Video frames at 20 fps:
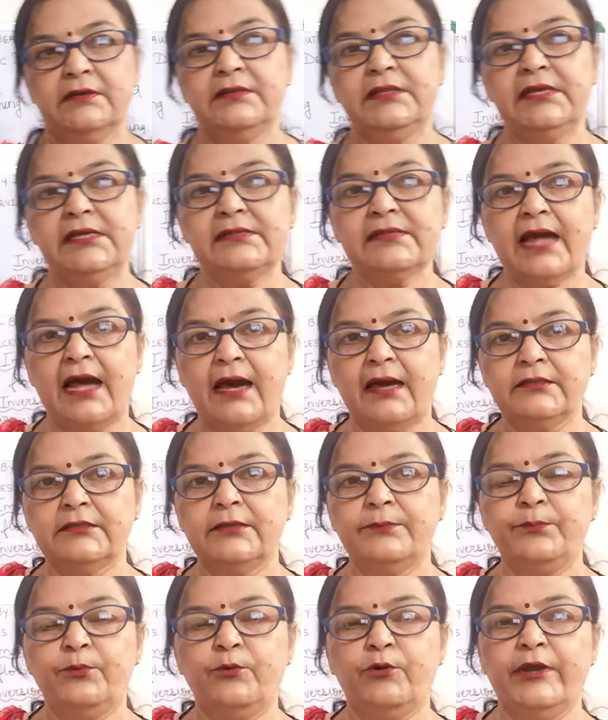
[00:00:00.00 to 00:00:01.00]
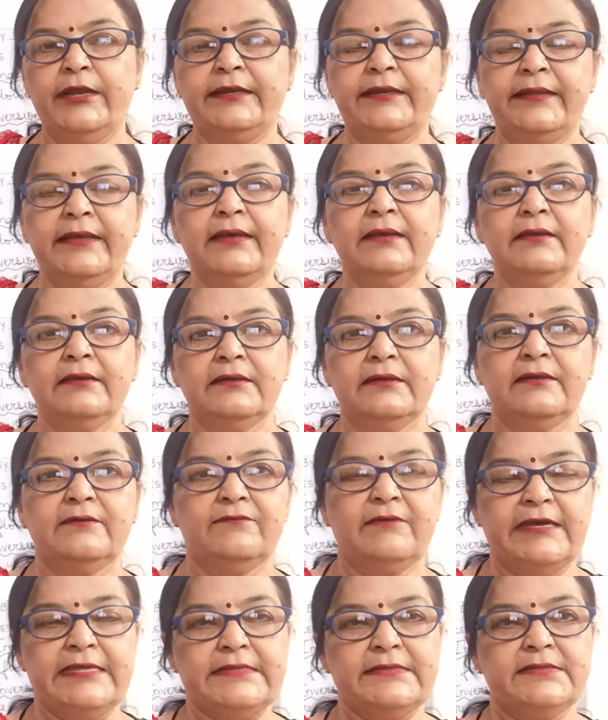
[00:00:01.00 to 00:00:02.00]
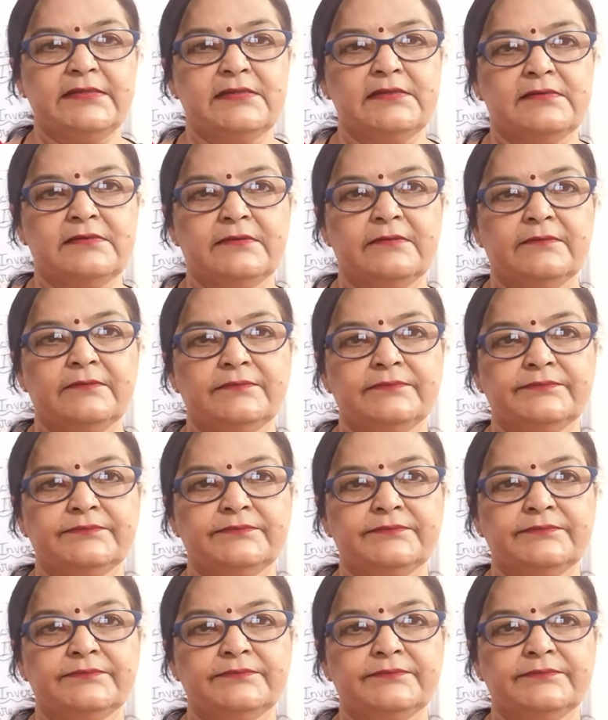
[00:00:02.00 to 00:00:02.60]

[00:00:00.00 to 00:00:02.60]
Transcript: these are the poetic devices.